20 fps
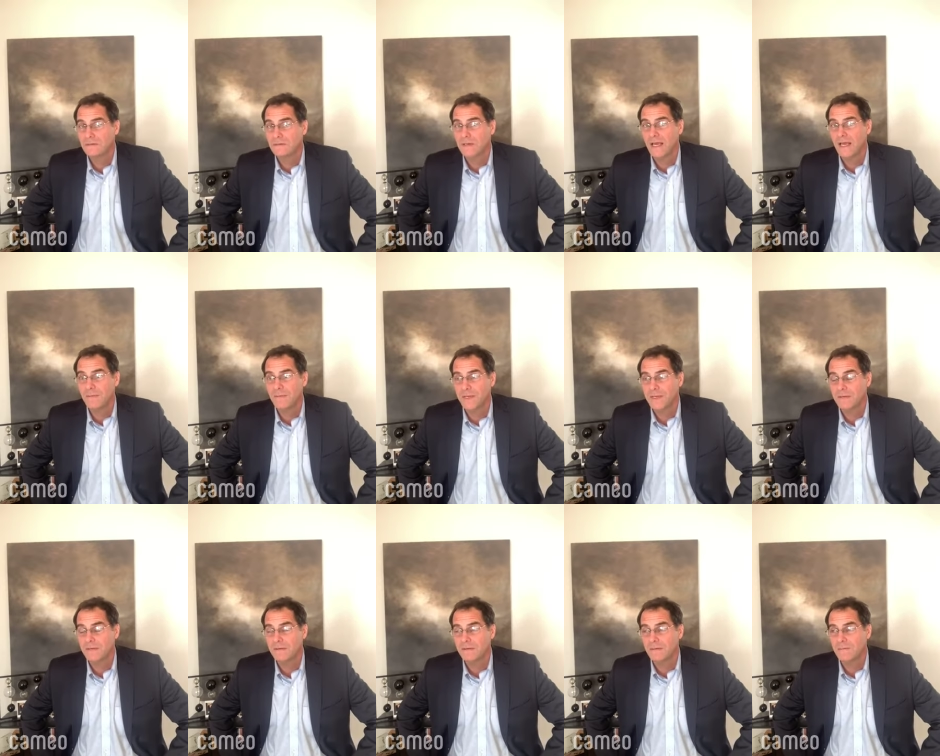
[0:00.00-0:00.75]
Amy,
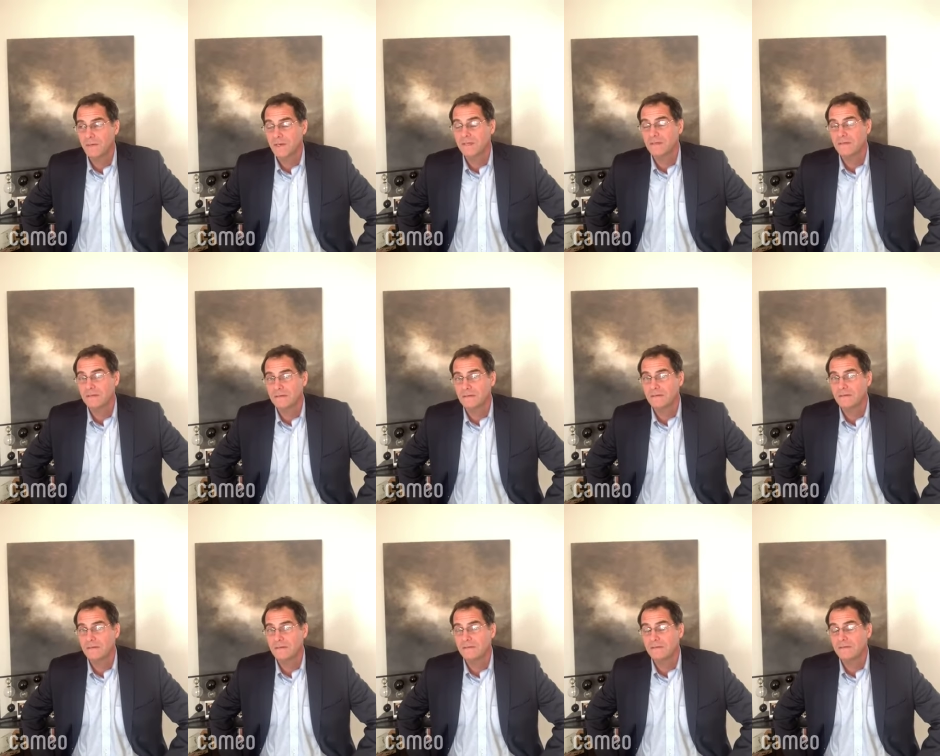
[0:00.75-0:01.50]
but
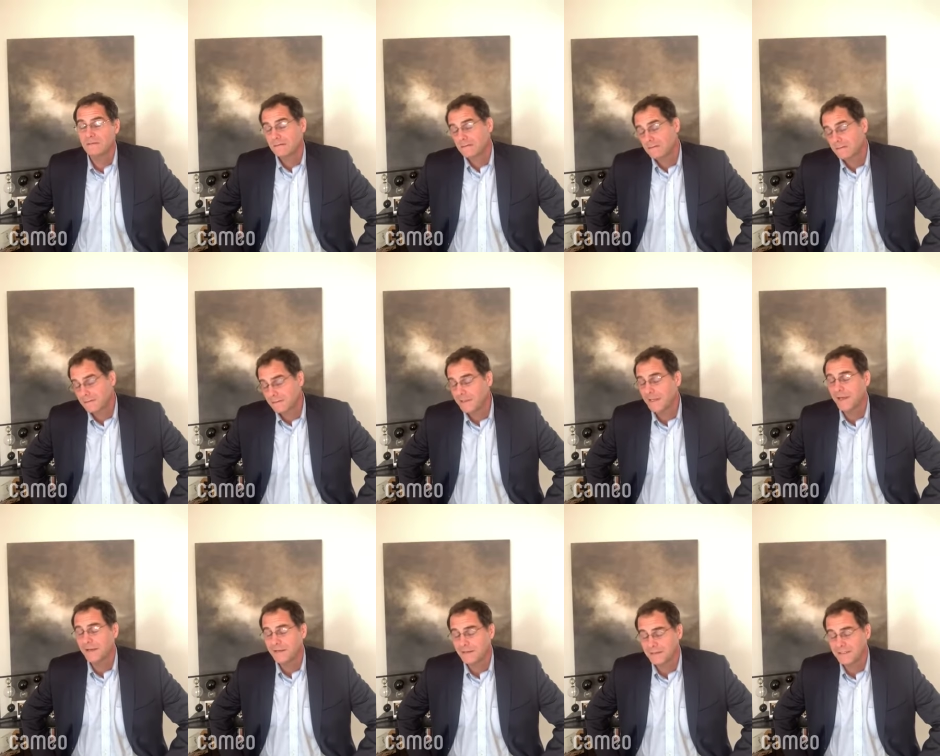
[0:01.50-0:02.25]

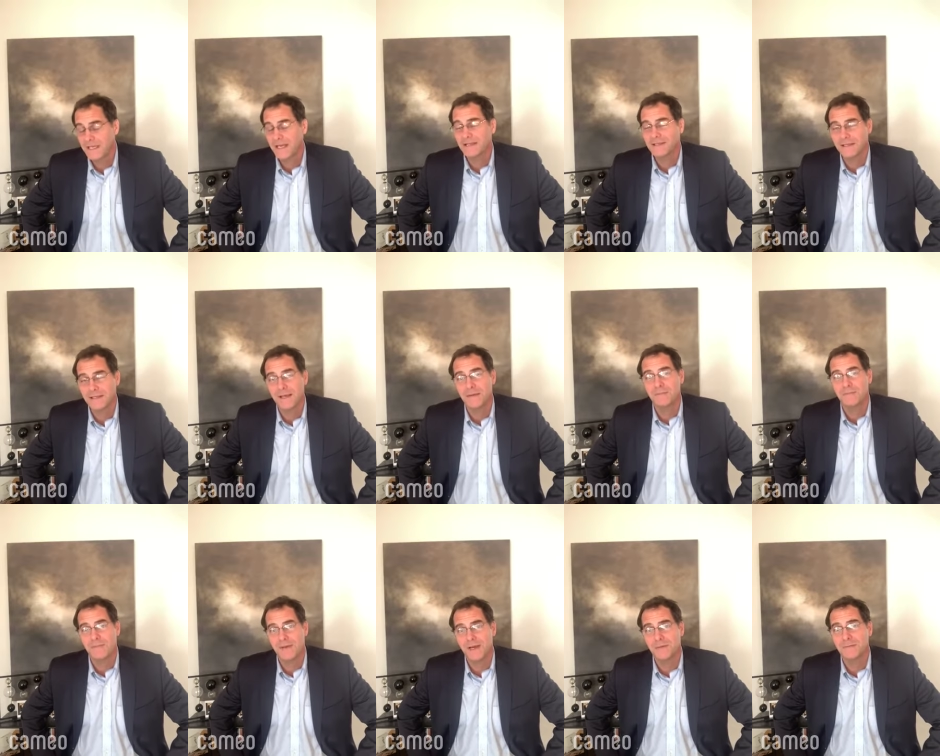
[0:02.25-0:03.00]
yeah, exactly.
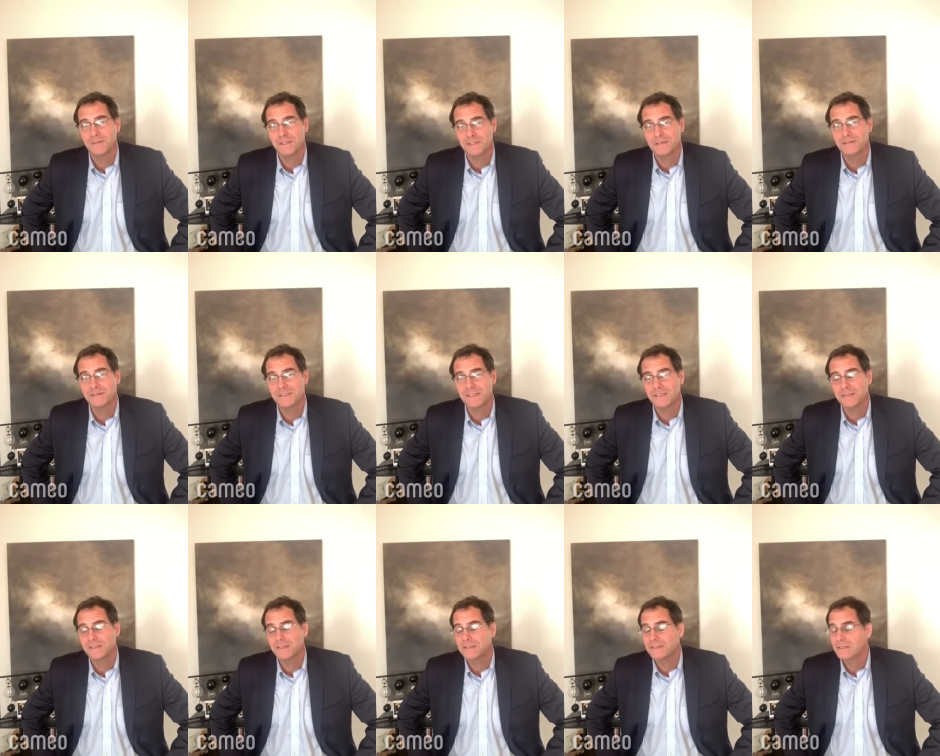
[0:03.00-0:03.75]
I'm, I'm a little
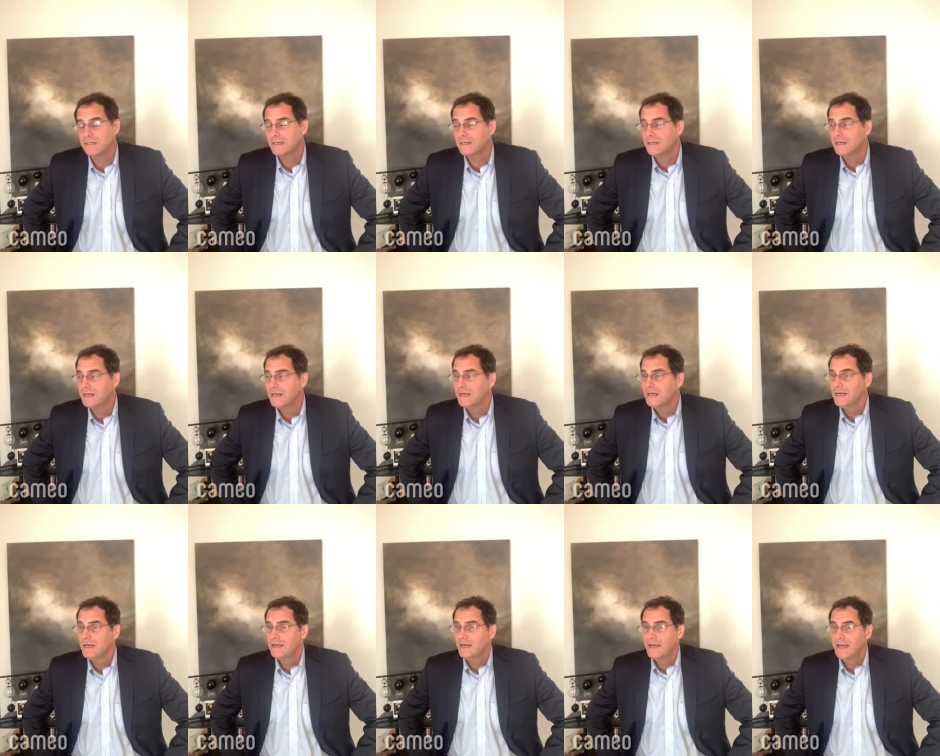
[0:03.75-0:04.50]
stitious.
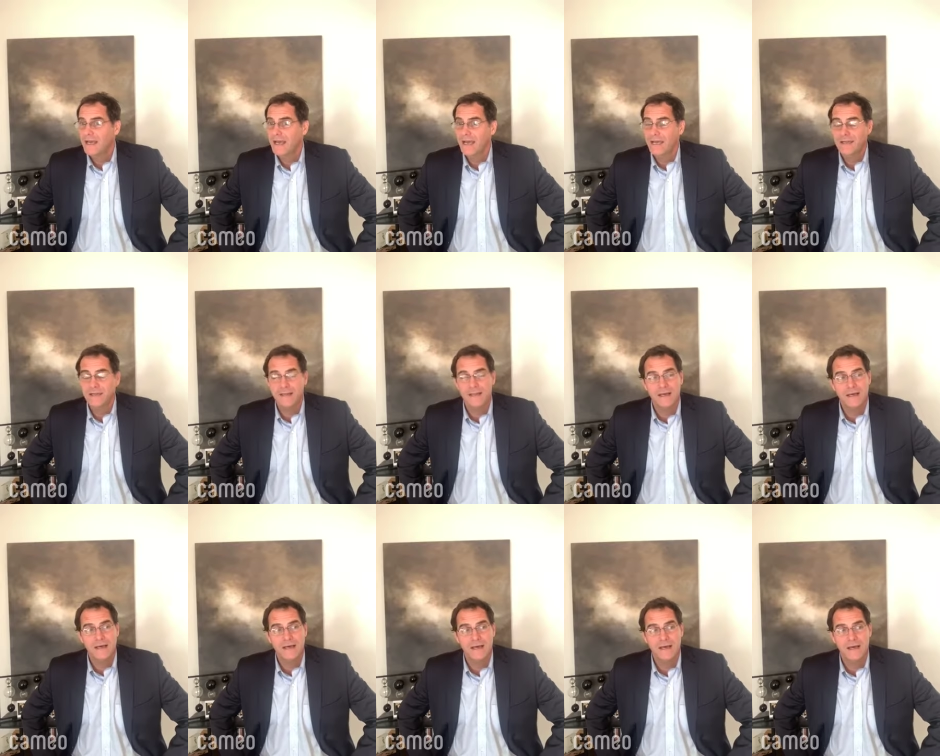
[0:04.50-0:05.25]
And
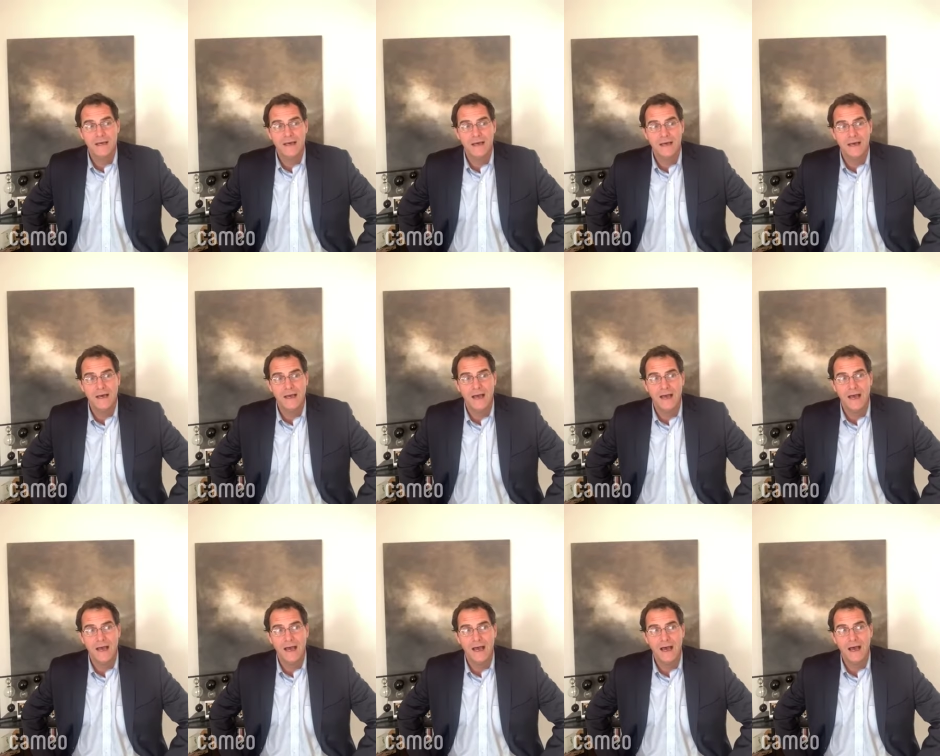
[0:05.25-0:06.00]
uh,
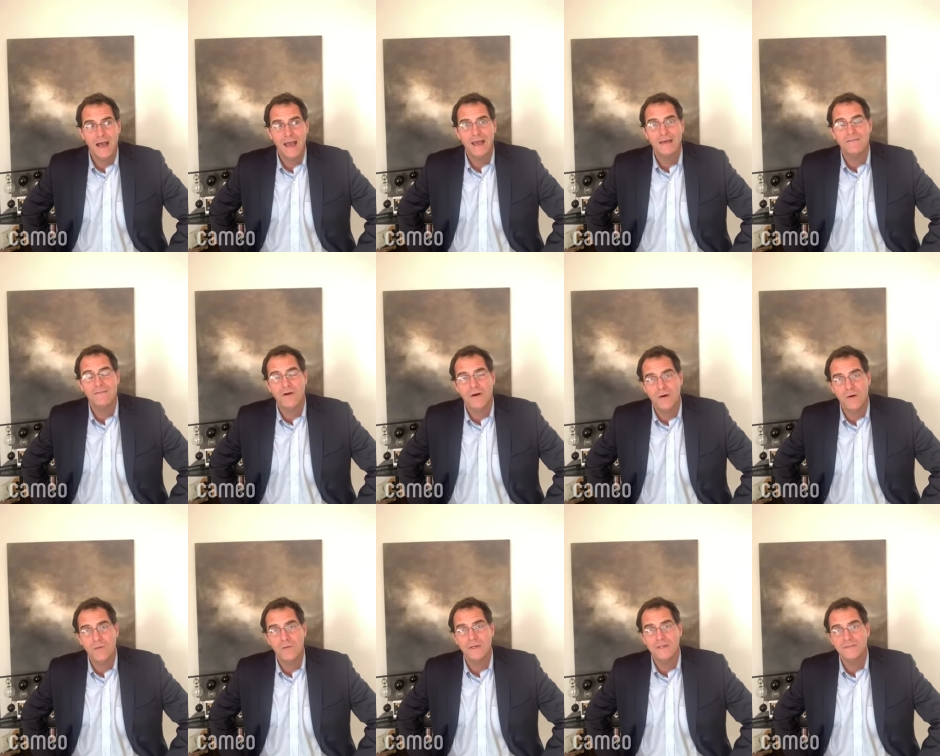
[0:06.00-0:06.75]
I have
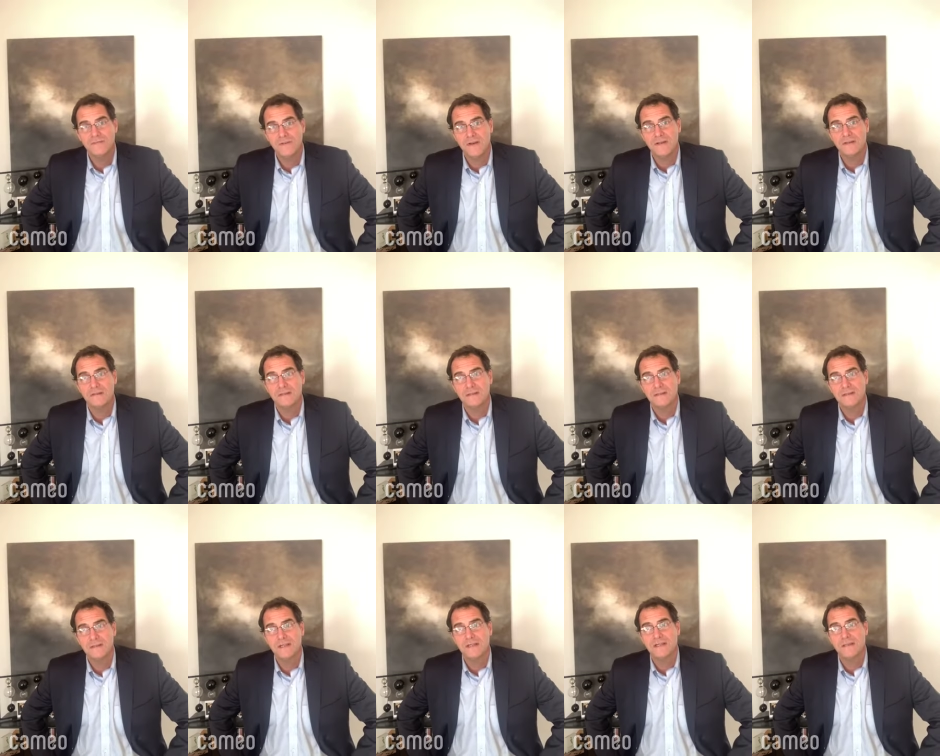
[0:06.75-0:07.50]
always felt
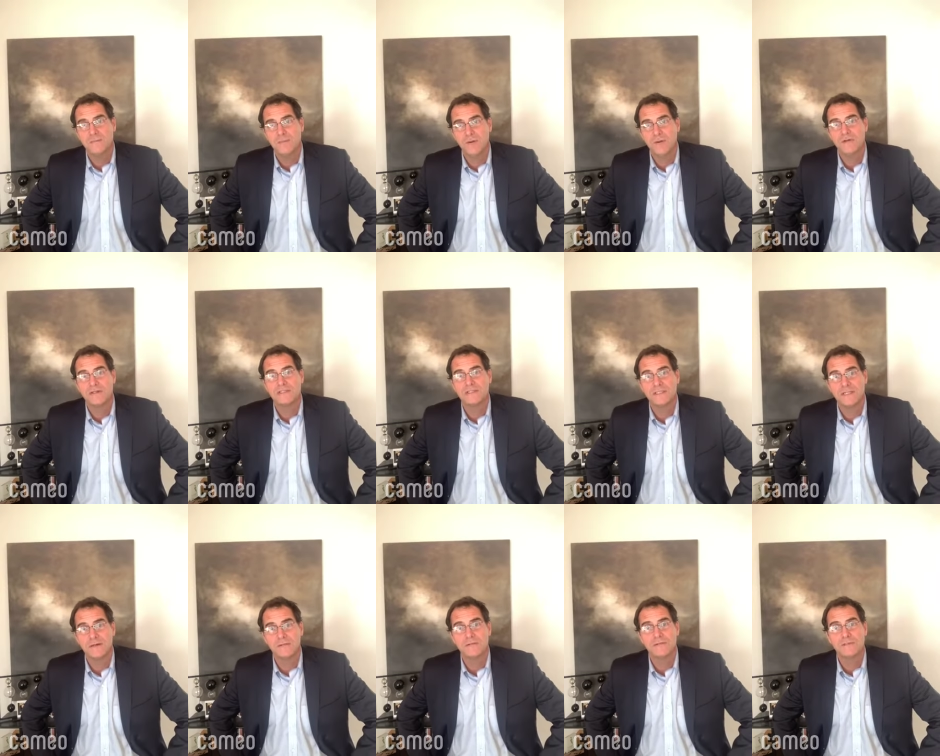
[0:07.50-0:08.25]
that the
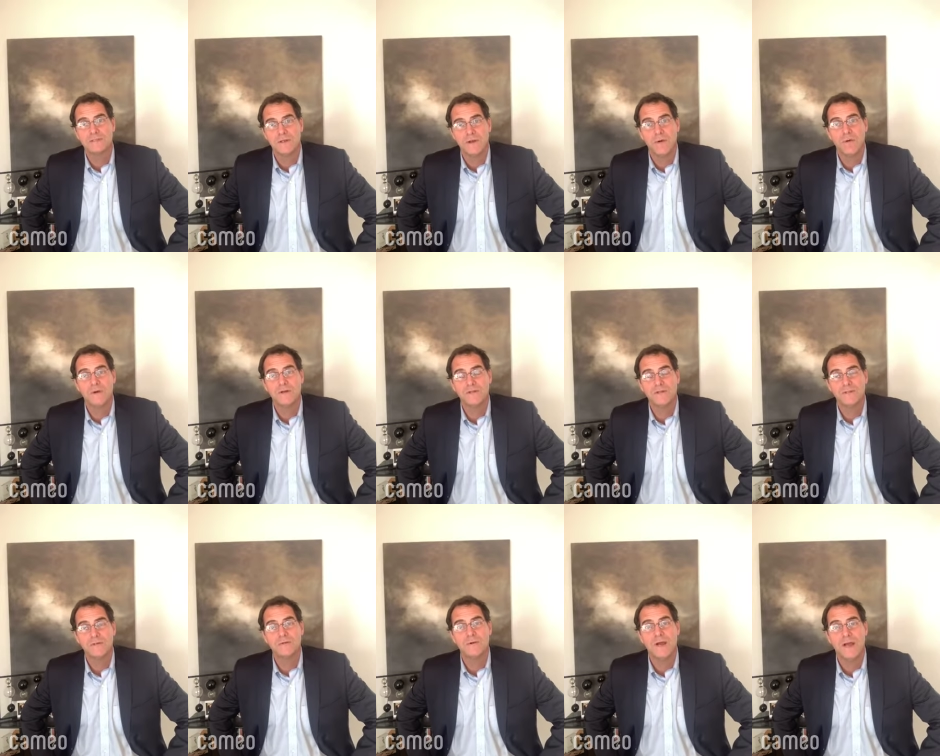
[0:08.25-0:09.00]
person that was going
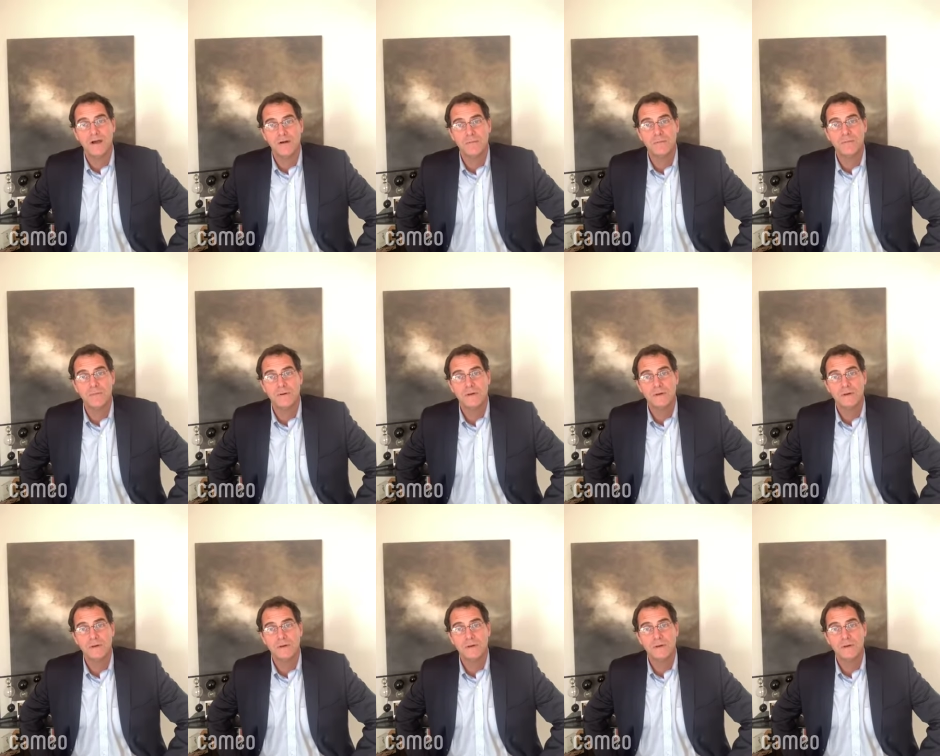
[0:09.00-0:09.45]
to help,